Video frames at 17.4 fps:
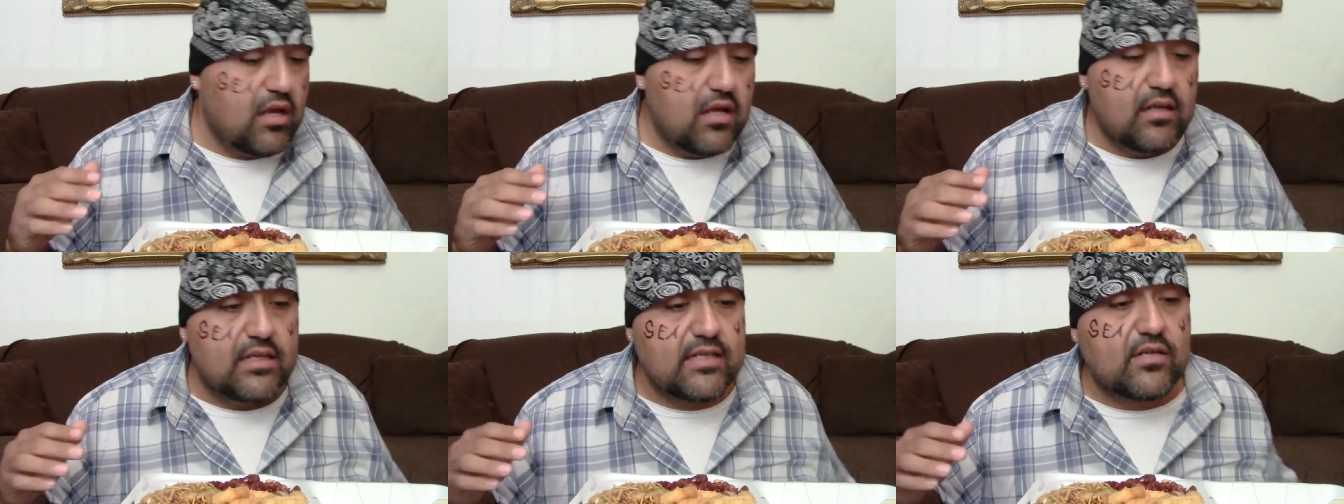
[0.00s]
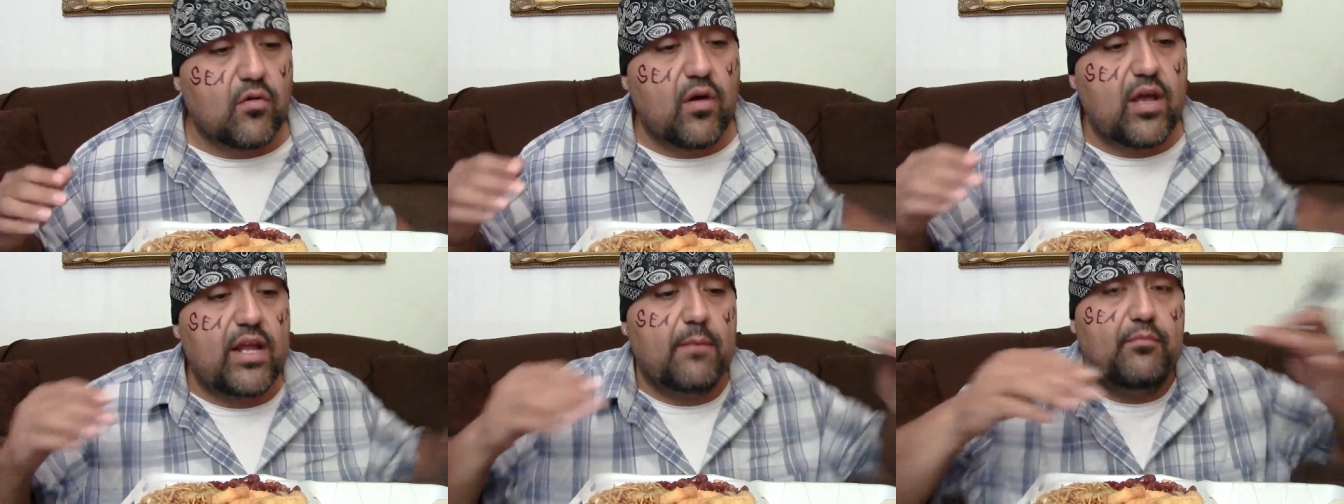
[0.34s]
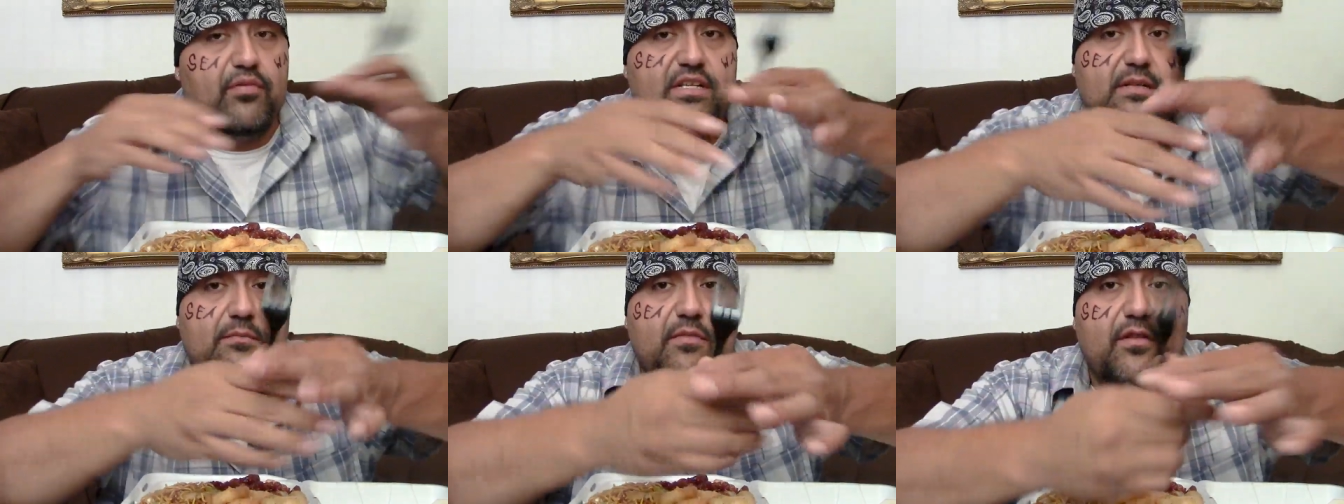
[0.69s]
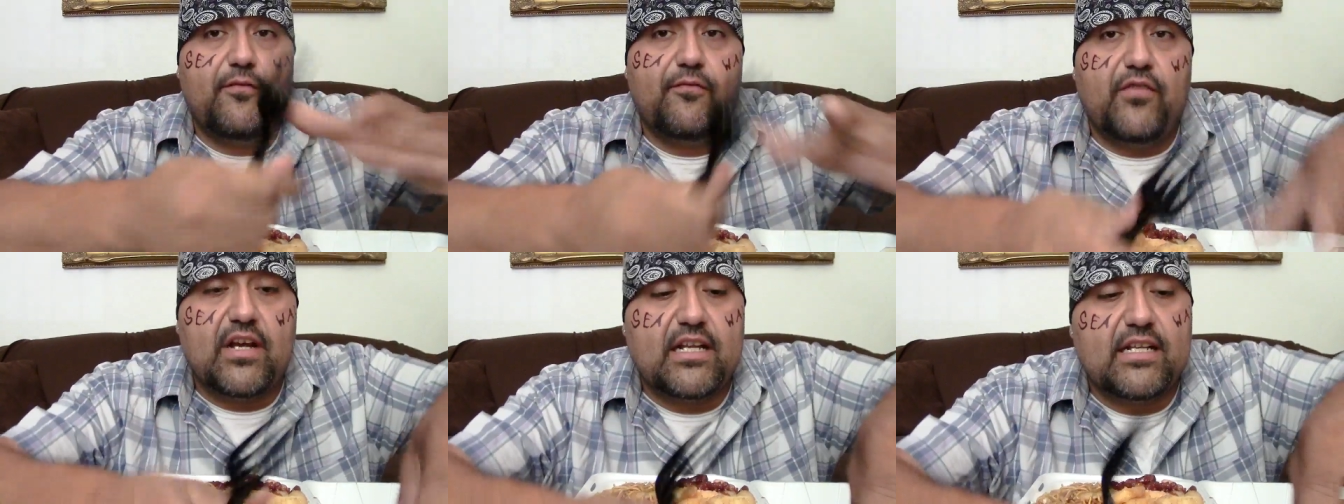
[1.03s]
Let's go ahead and put some
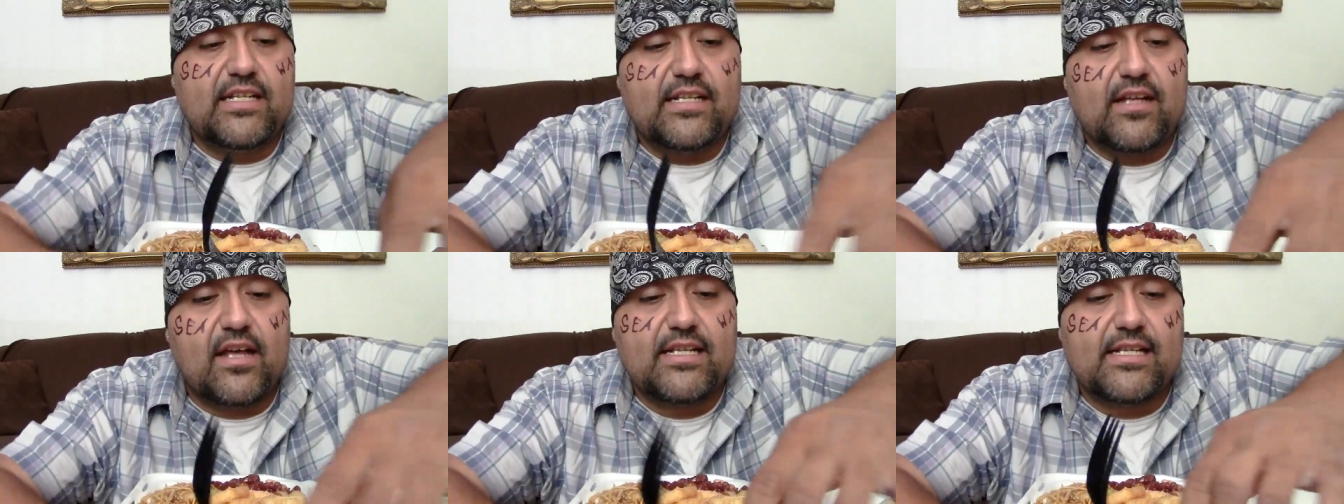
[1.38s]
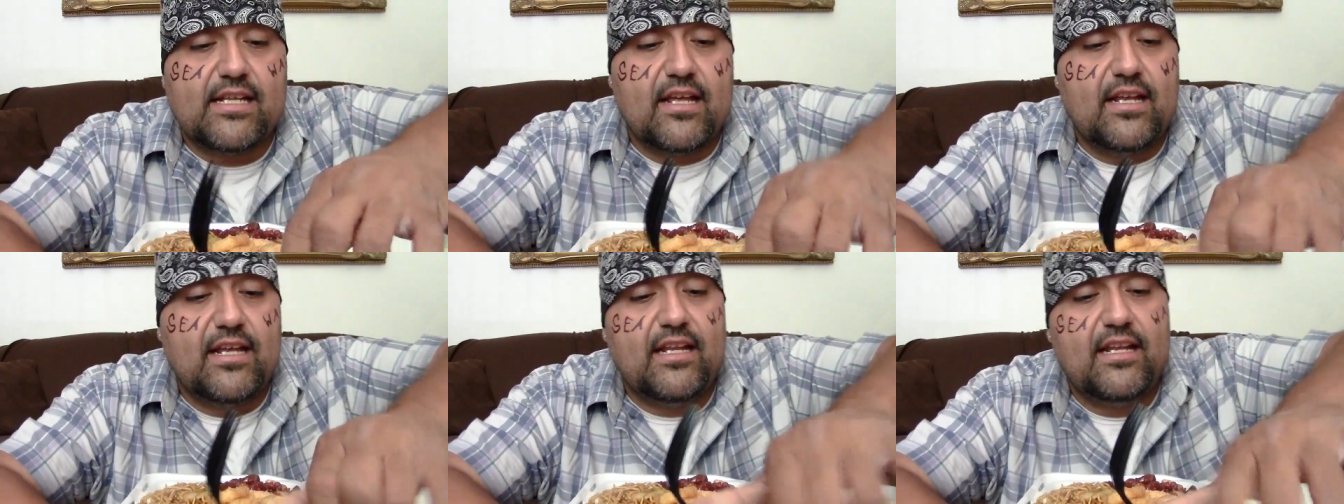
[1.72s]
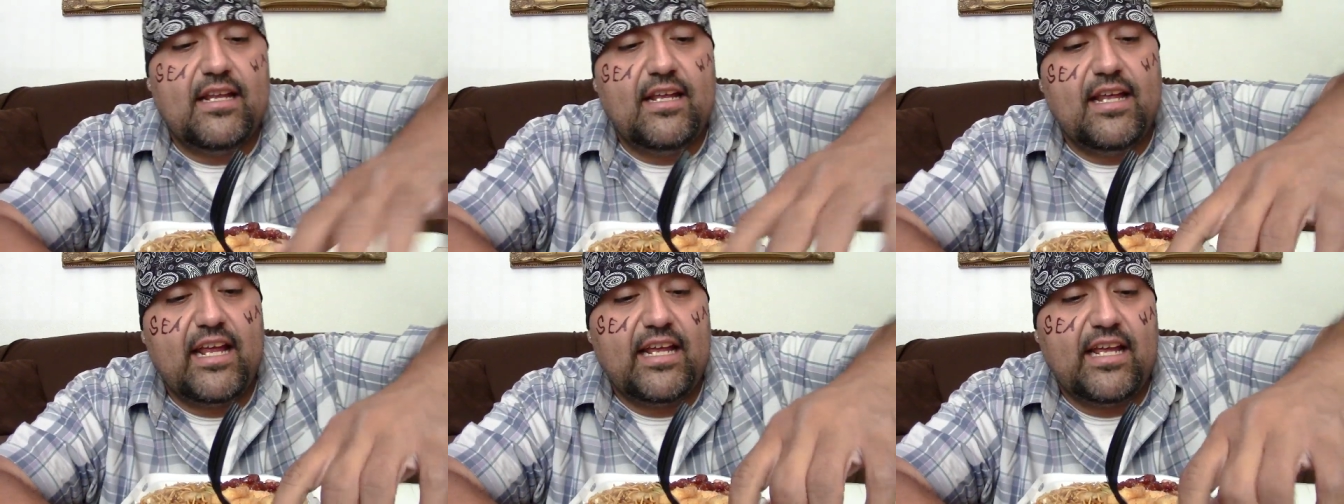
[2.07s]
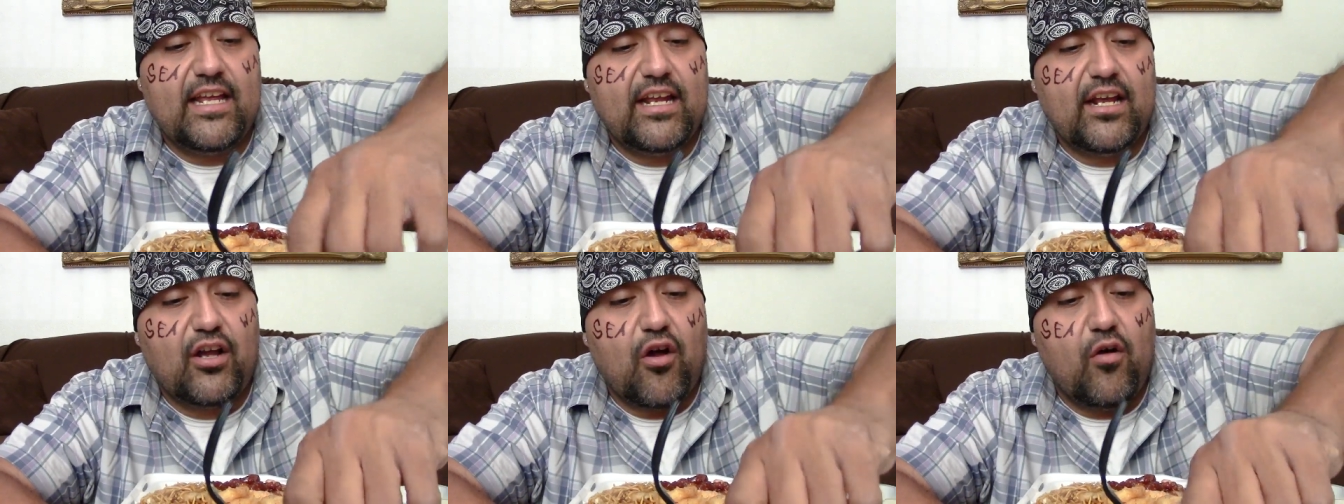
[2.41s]
motherfucking sauce on it and
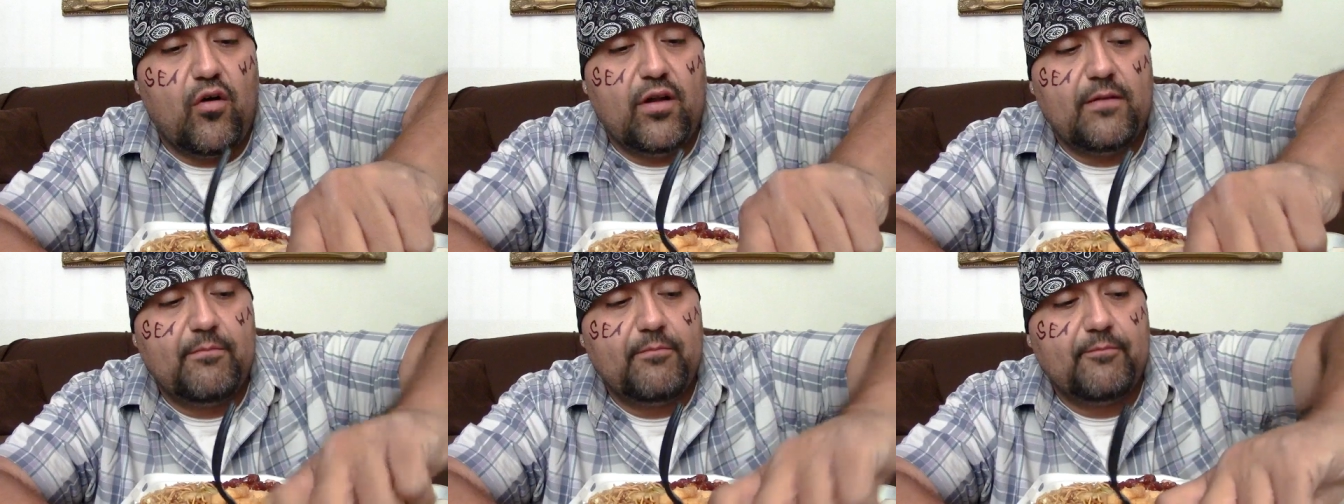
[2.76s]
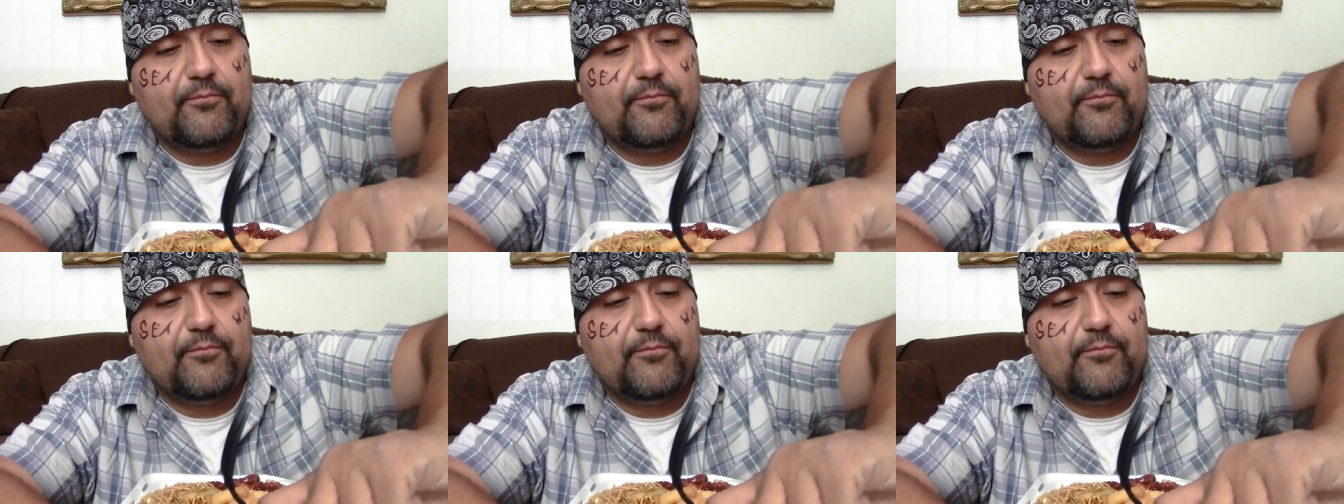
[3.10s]
get it going.